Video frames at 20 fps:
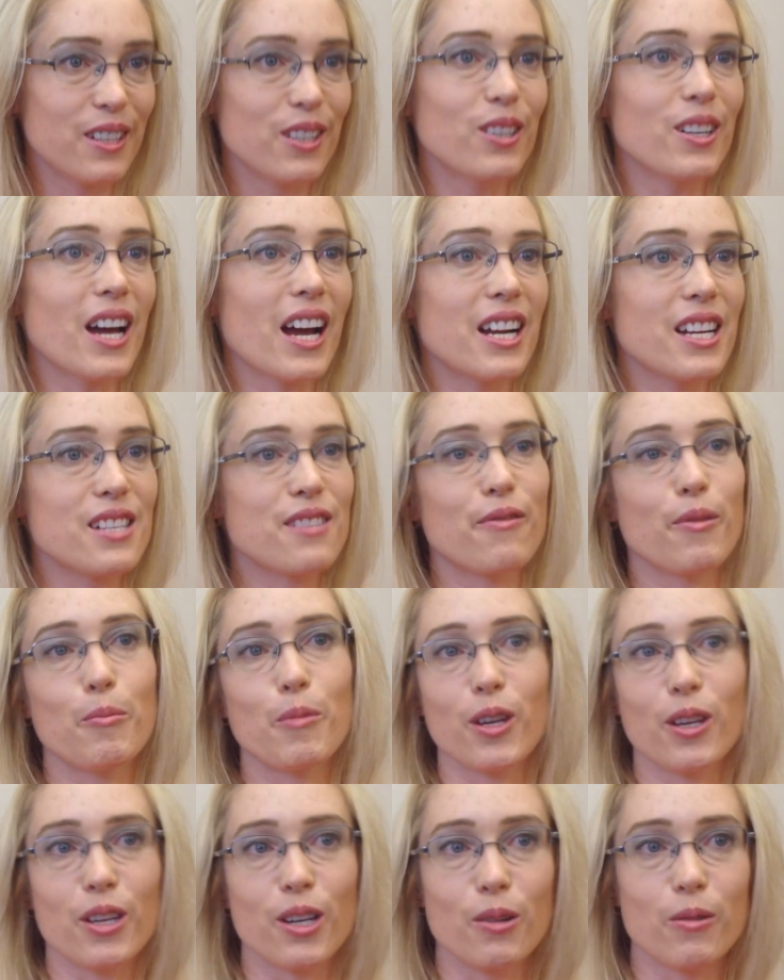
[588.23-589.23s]
you're not as
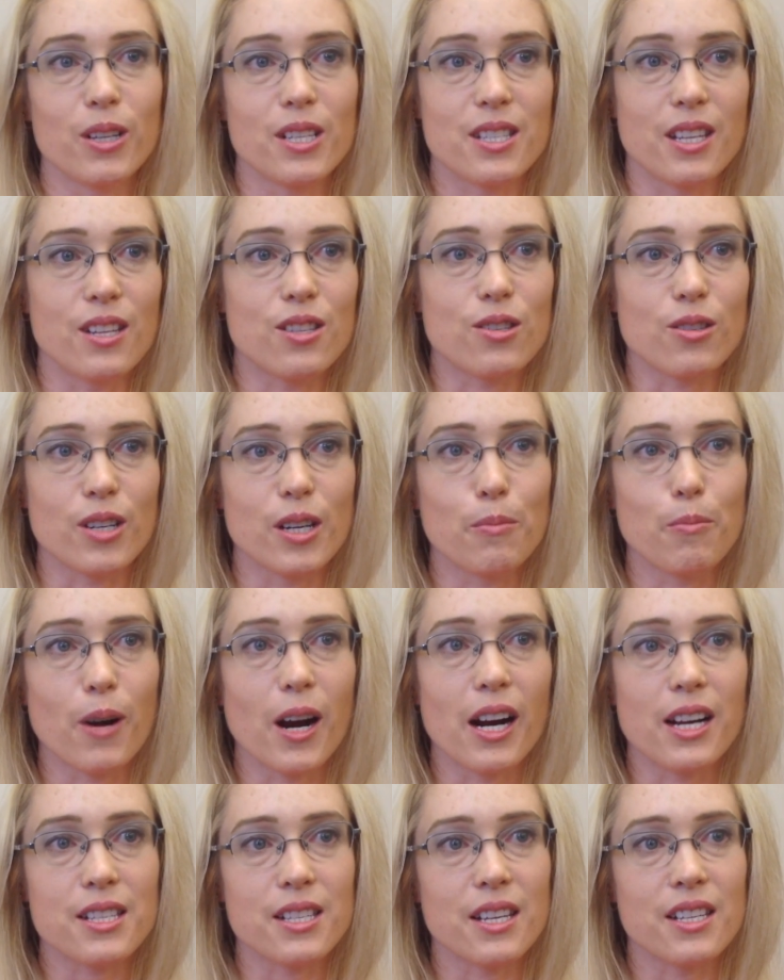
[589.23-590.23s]
familiar with sensory
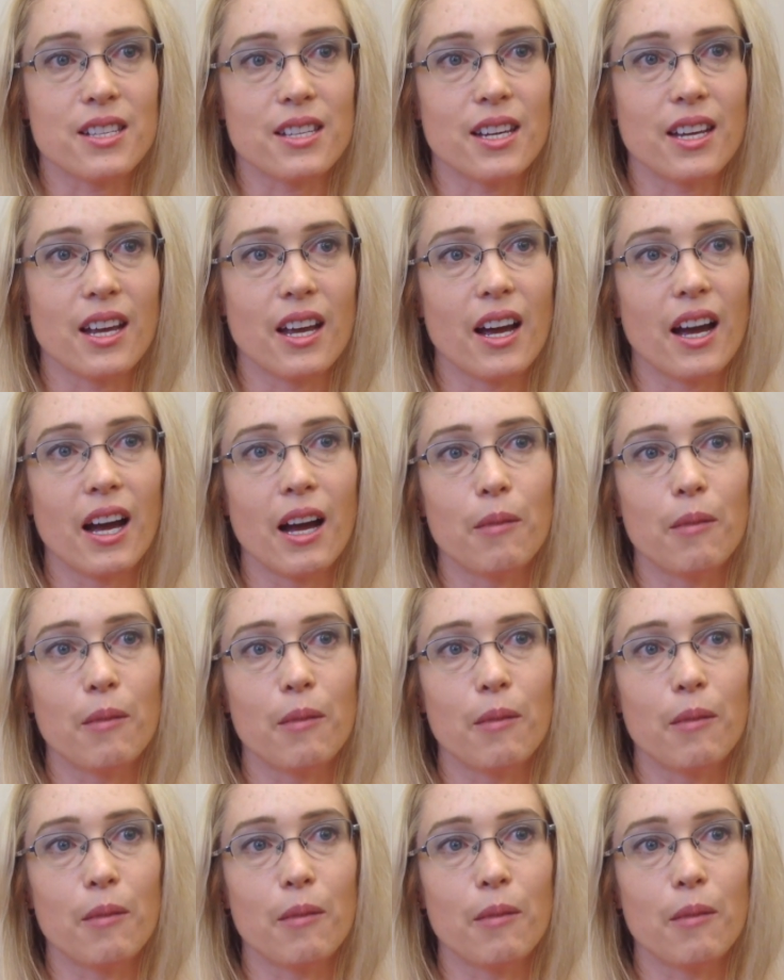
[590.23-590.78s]
processing.